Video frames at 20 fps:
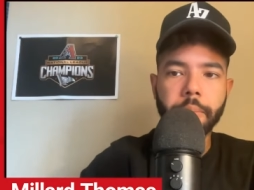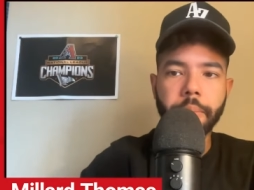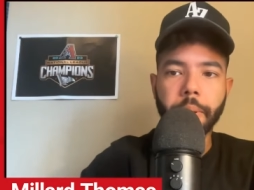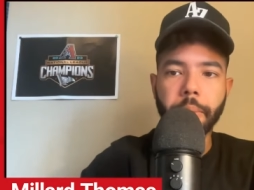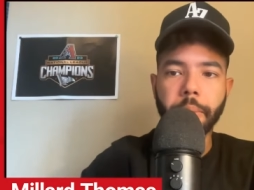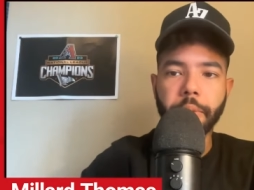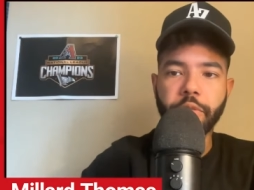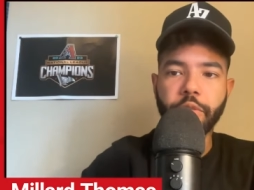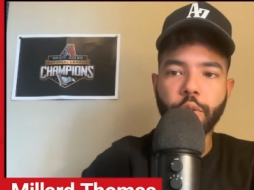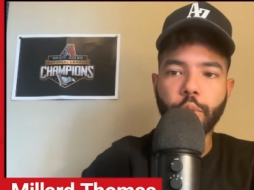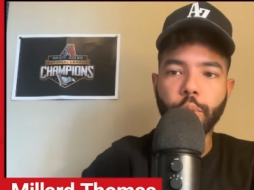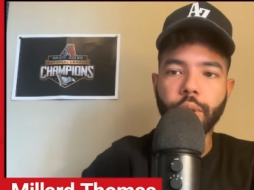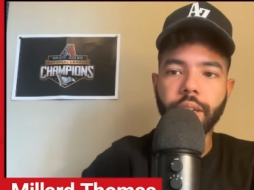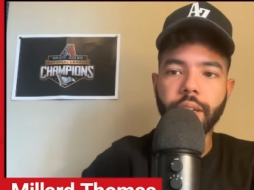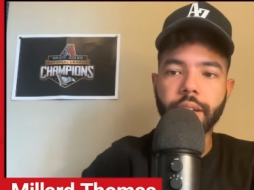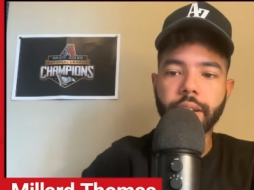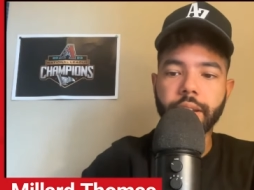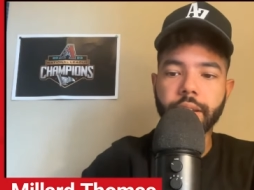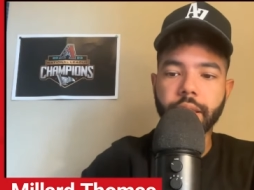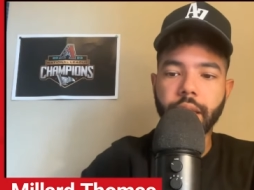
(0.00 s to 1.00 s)
But before we
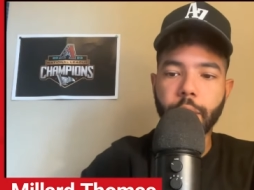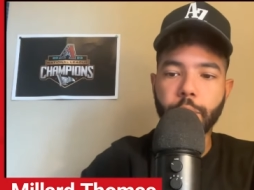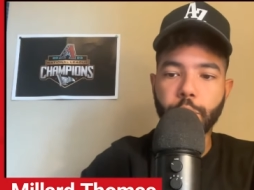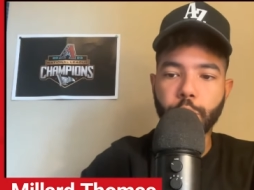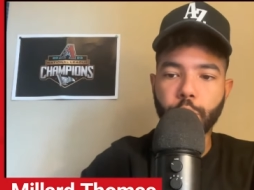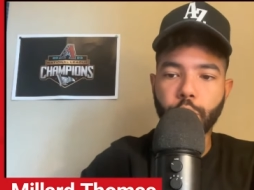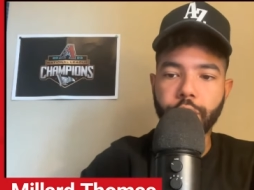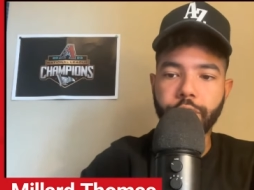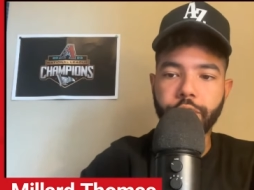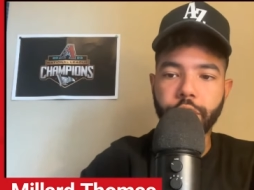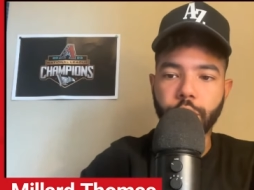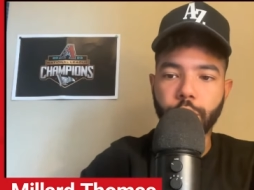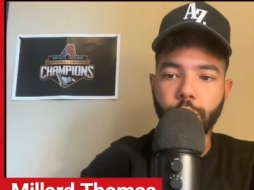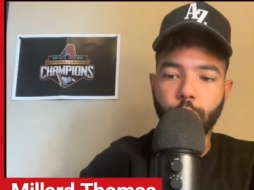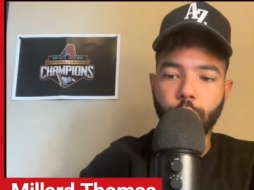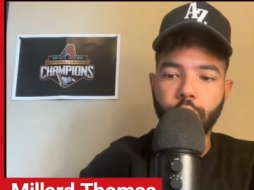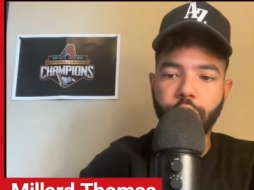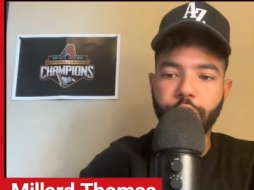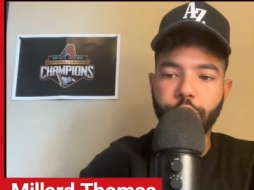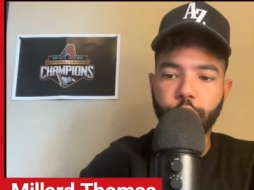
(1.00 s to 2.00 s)
get into that preview,
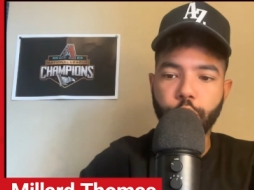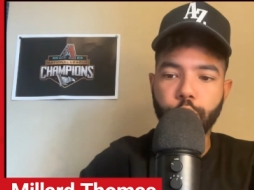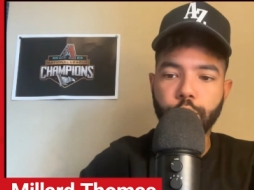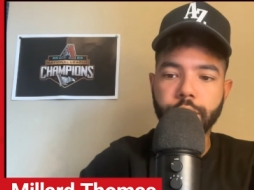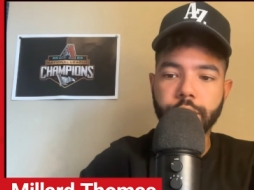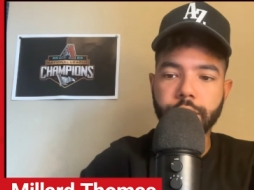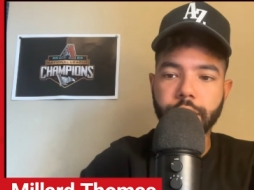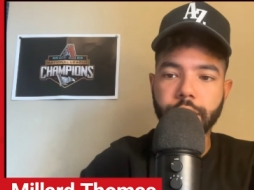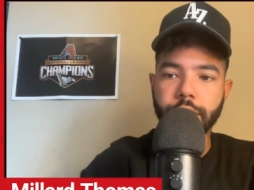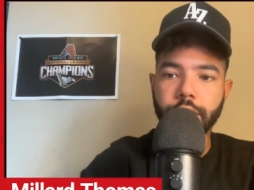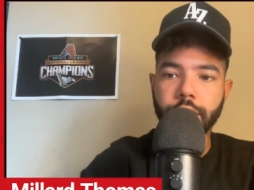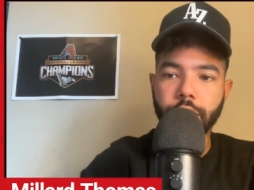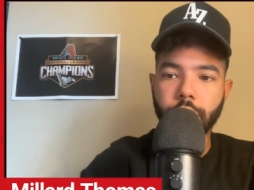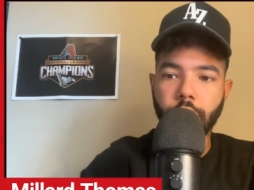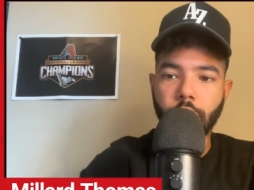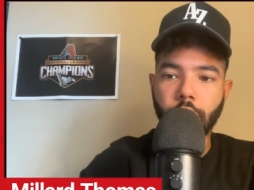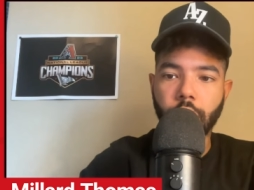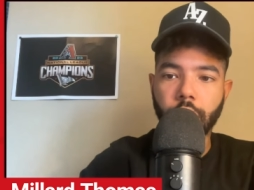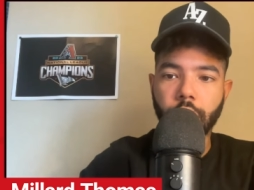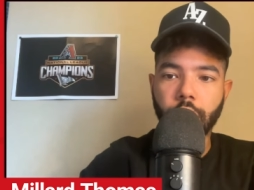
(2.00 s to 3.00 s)
we first need to
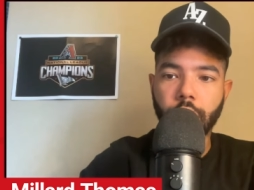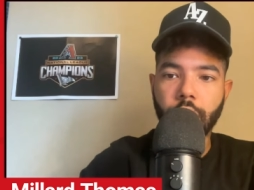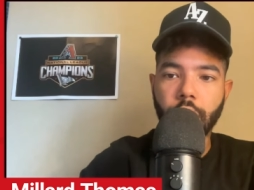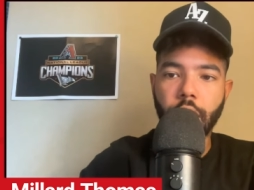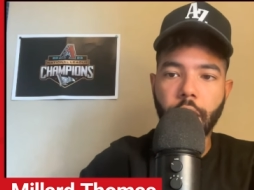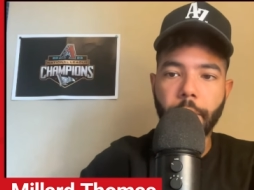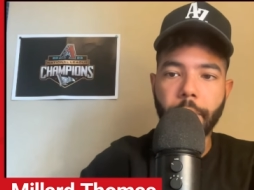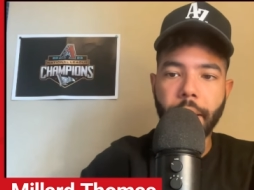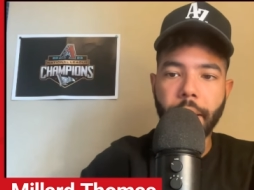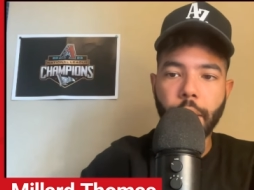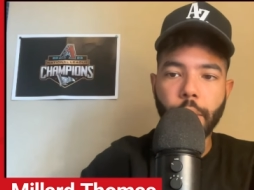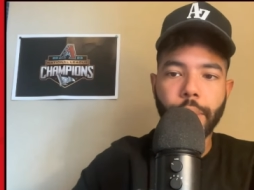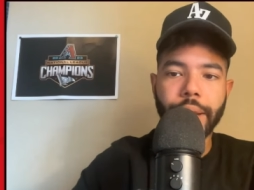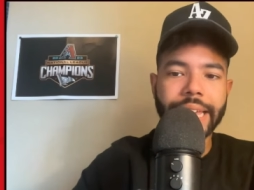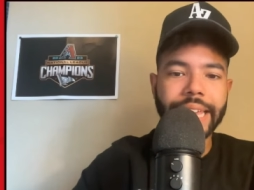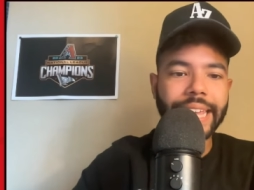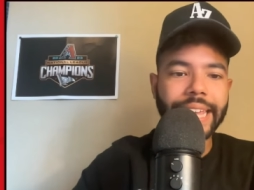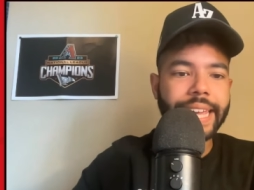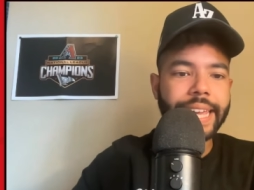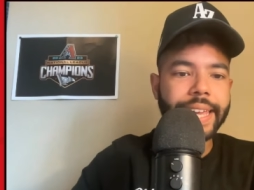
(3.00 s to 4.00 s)
talk about
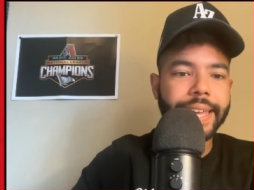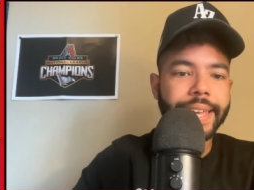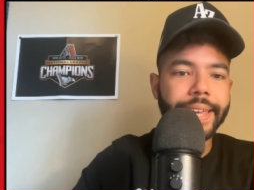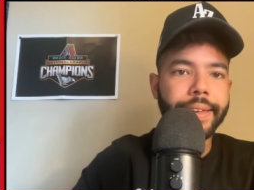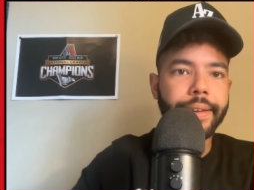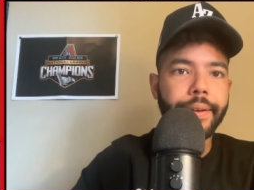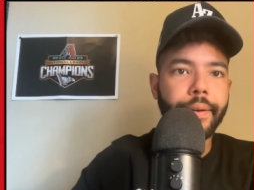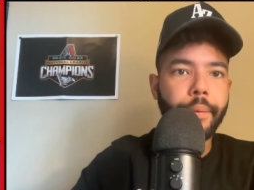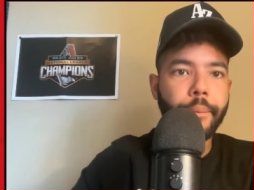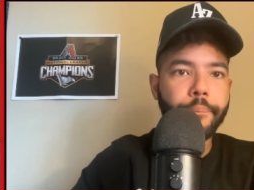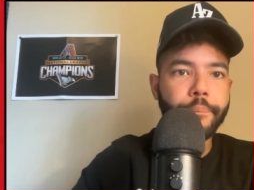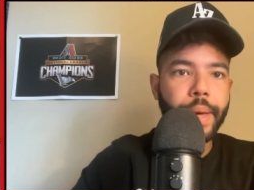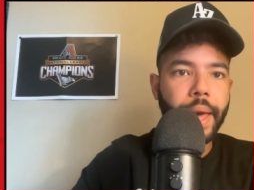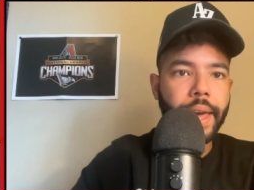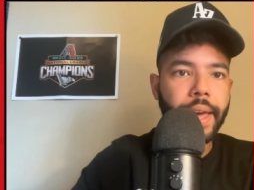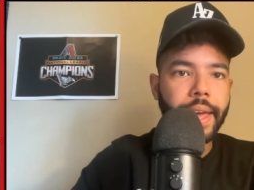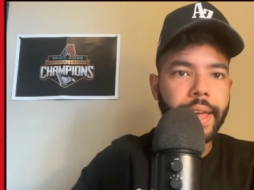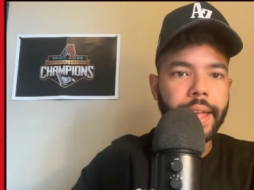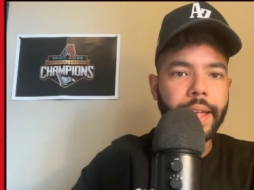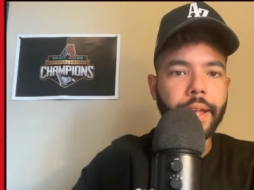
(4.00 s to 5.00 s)

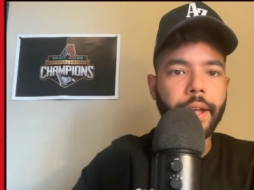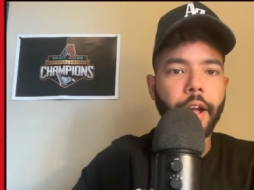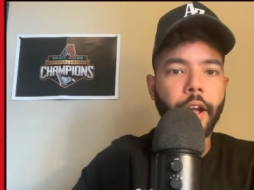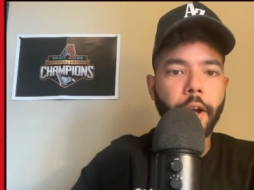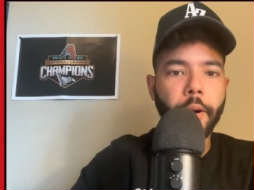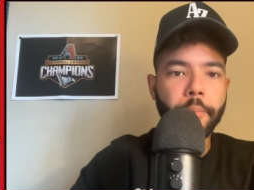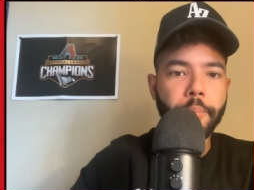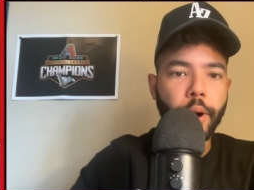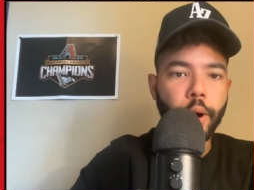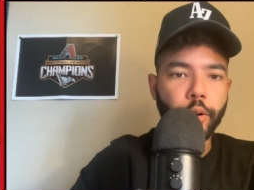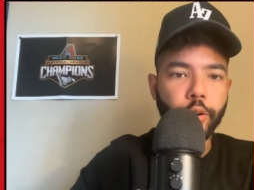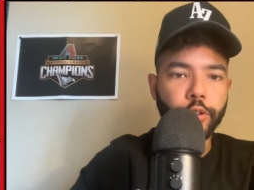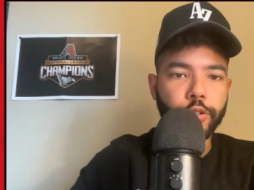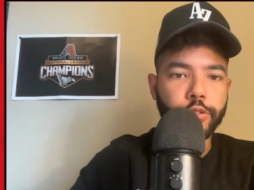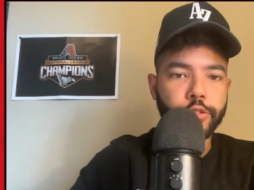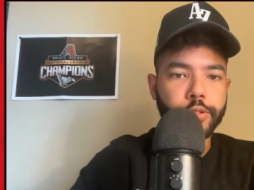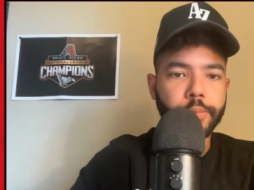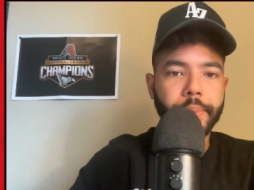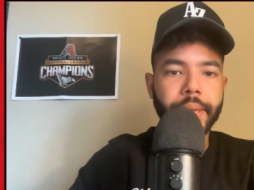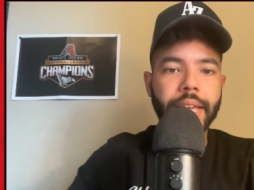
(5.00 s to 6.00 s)
eBay
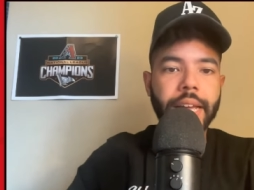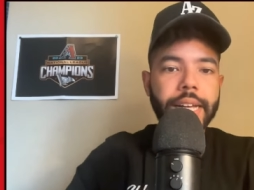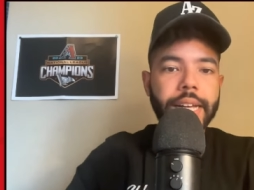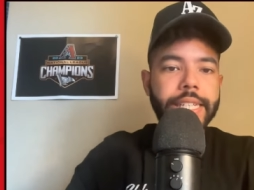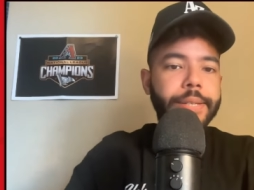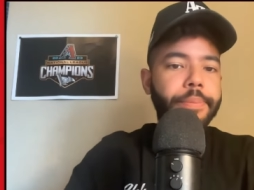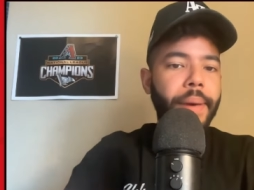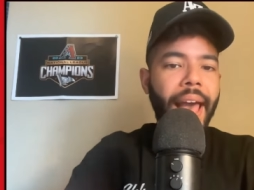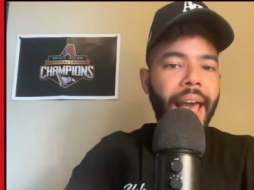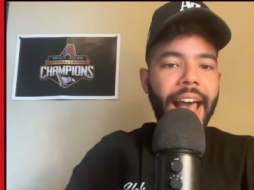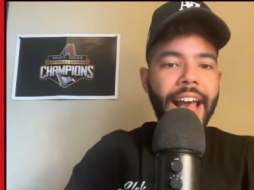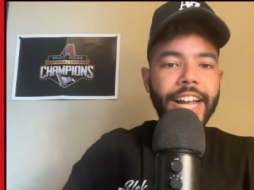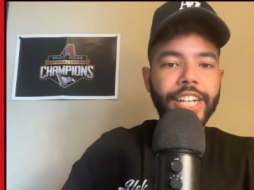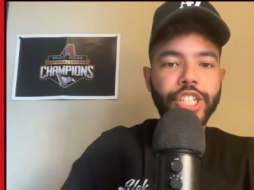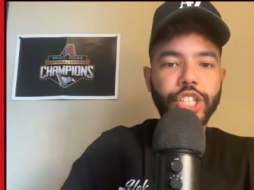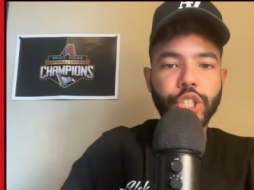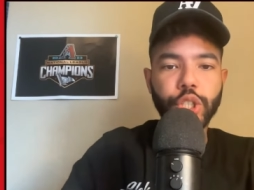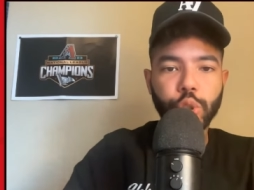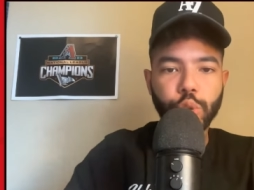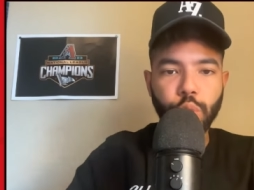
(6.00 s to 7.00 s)
Motors, because
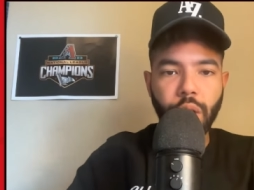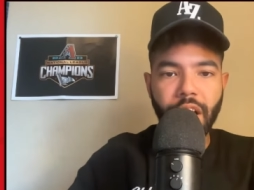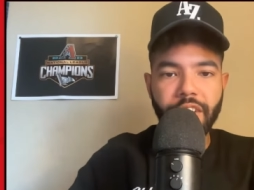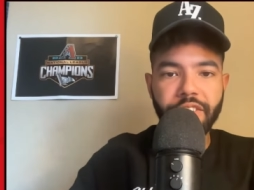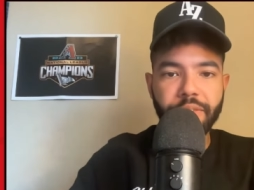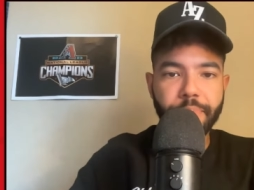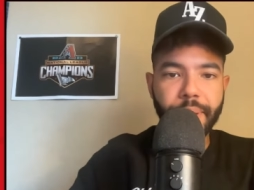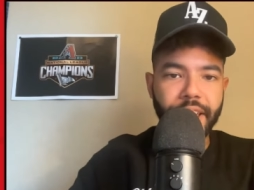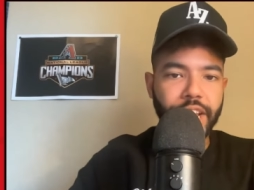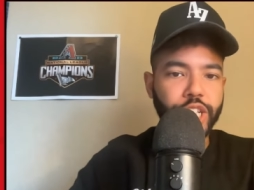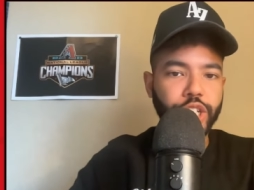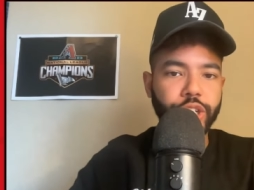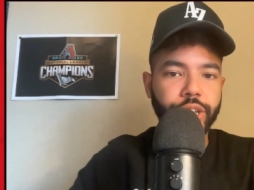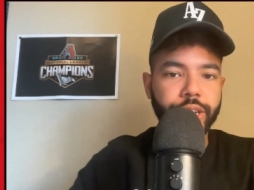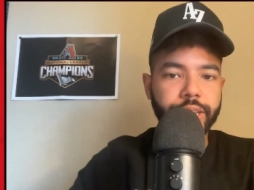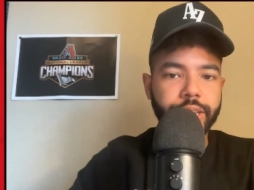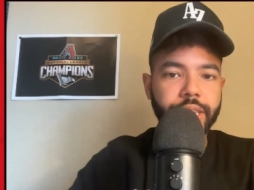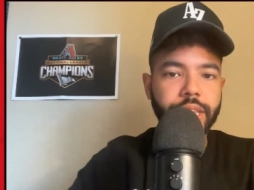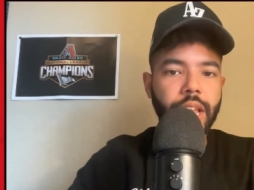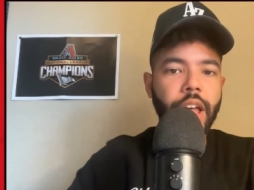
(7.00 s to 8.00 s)
passion, drive, and
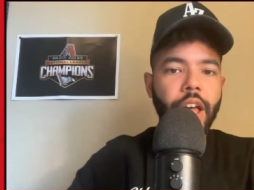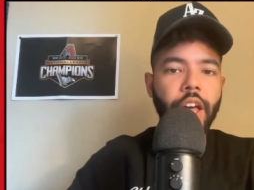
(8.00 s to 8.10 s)
patience,